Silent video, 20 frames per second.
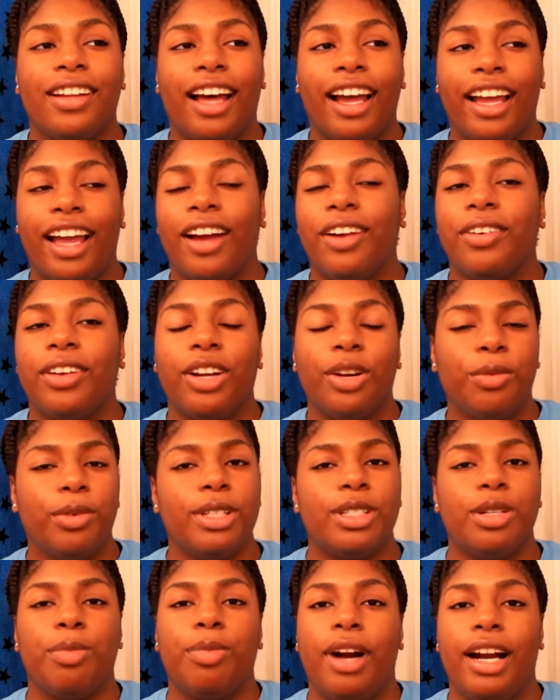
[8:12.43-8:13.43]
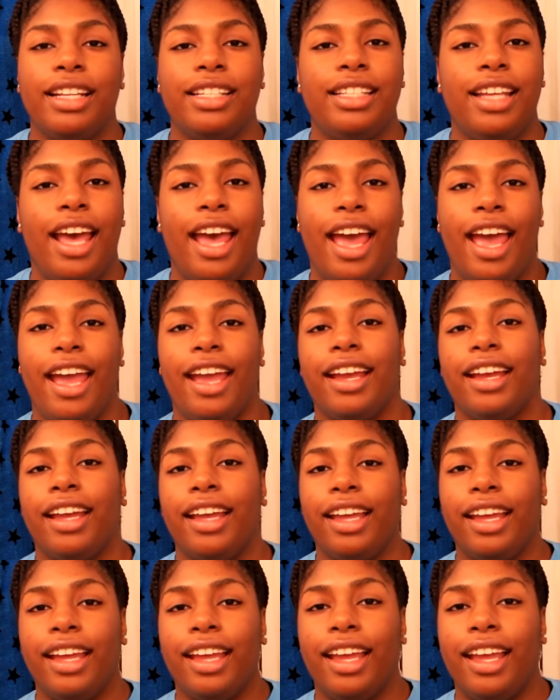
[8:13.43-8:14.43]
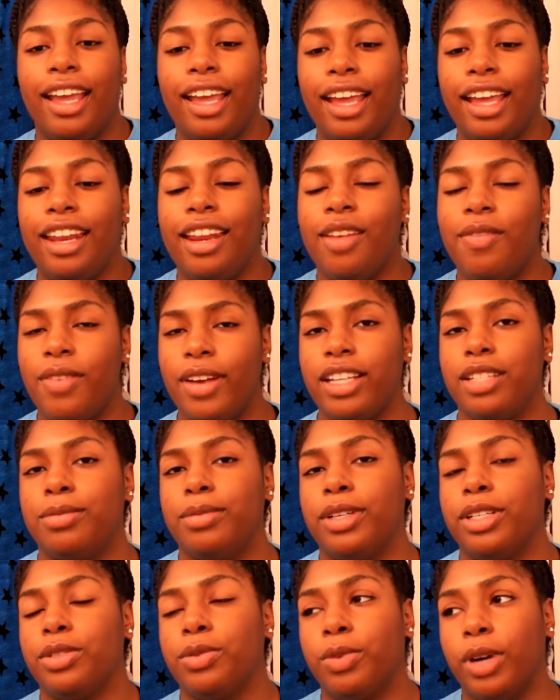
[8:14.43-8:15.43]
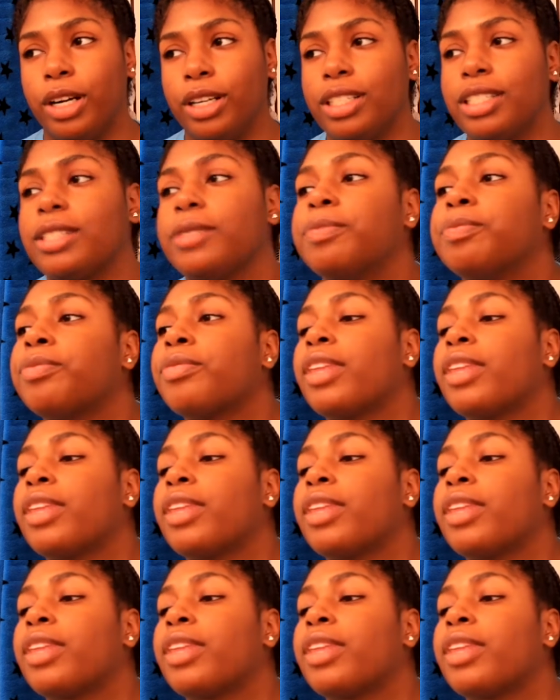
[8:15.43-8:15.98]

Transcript: Like, I don't care what's the price tag, any face brush works.